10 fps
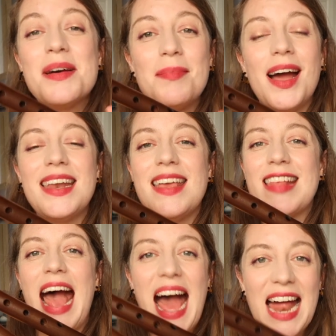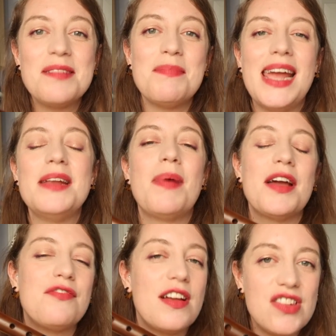Mine is handmade
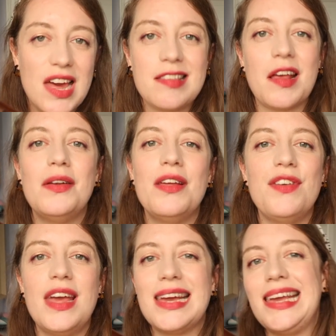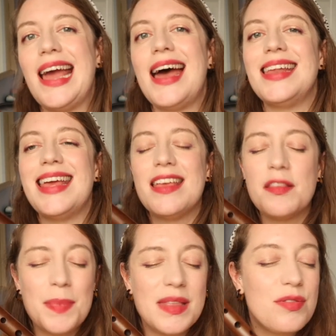by Francesco Li Virghi and it
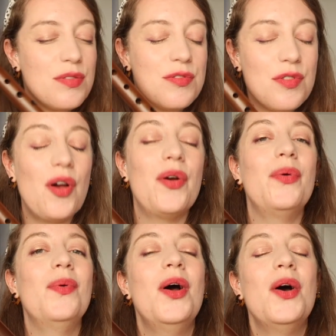has been so